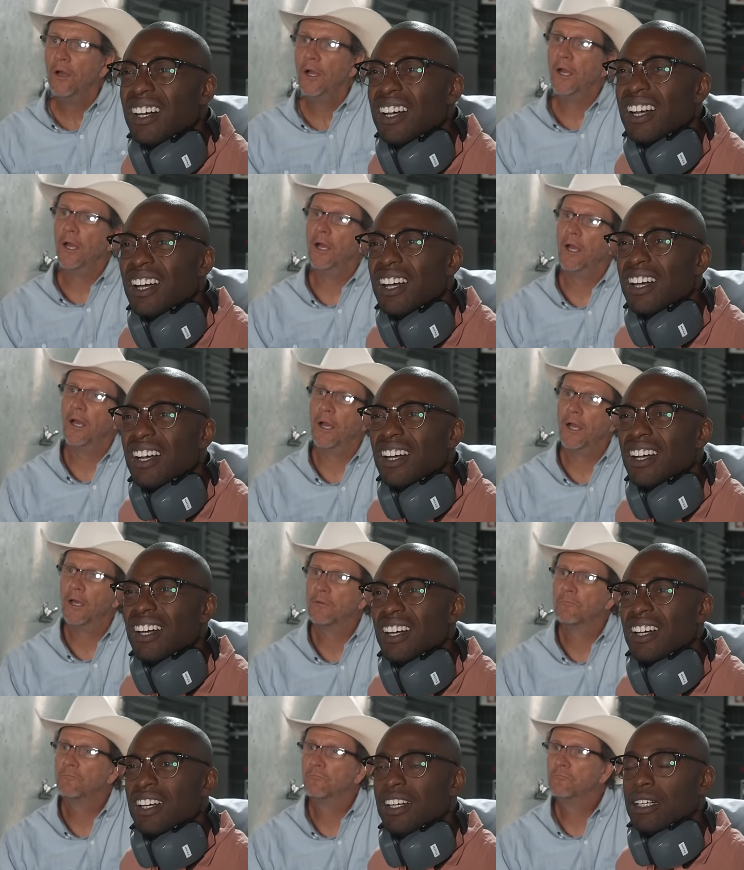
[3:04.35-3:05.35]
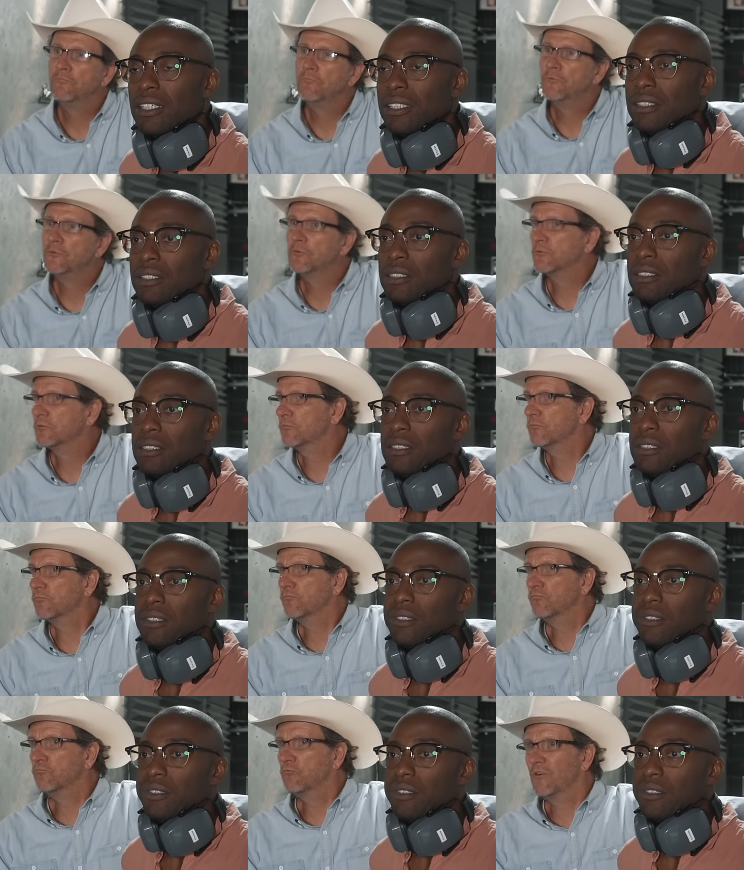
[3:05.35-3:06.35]
Speaker 1: Uh,
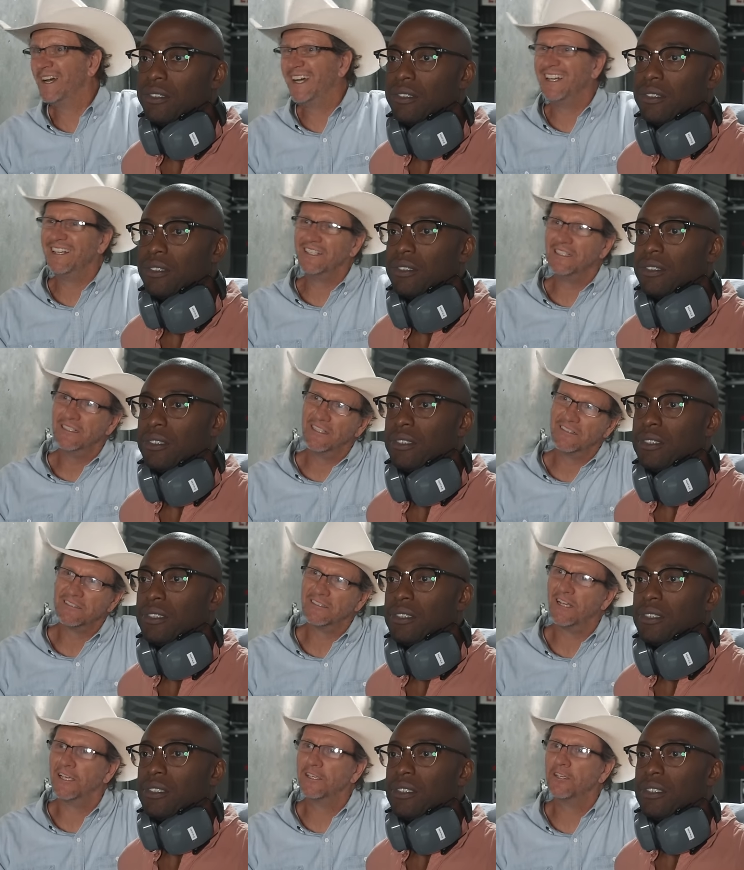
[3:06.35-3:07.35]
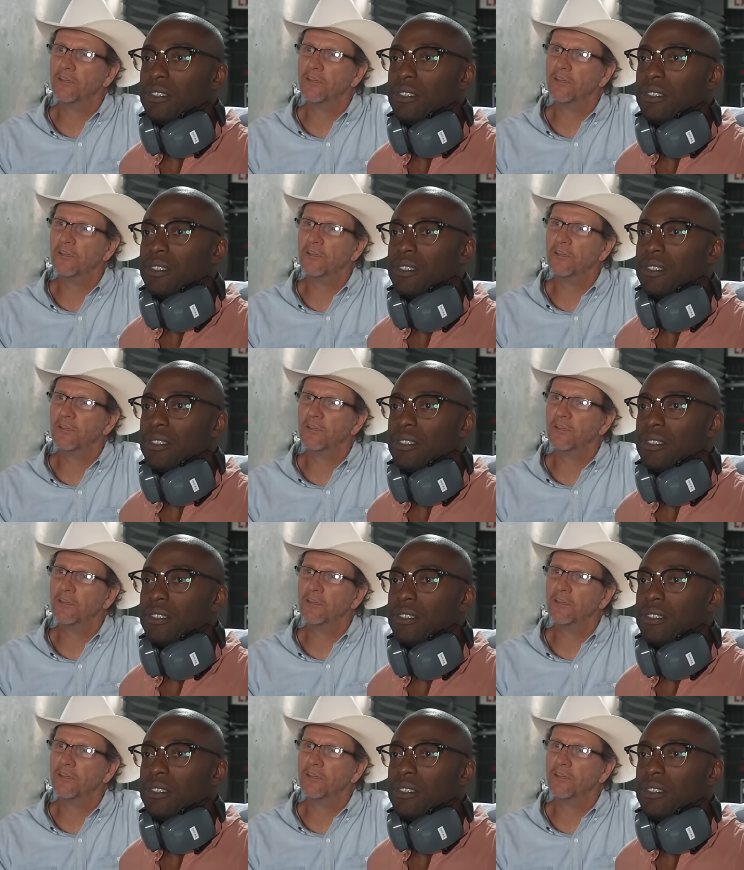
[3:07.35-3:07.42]
well, it looks like